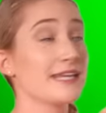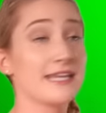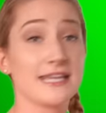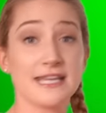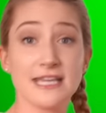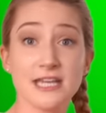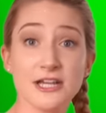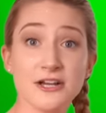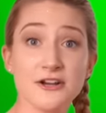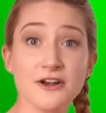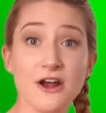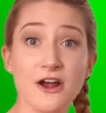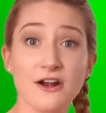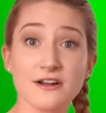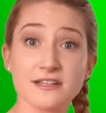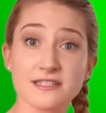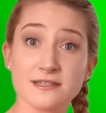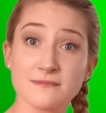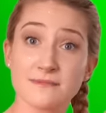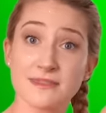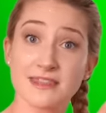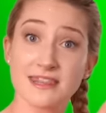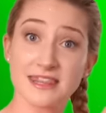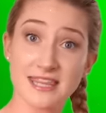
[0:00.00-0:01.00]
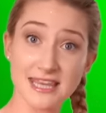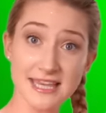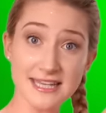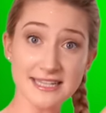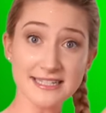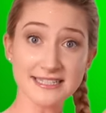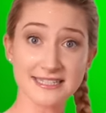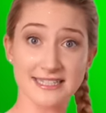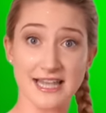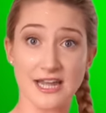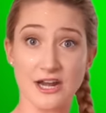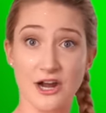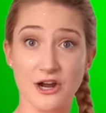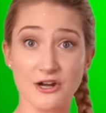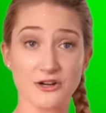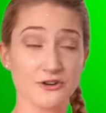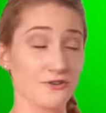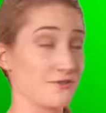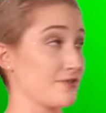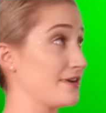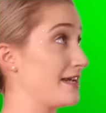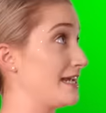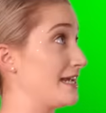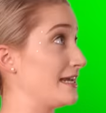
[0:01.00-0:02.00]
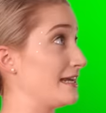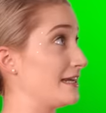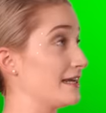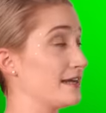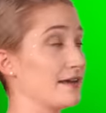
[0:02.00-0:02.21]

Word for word: Here are some things that are green.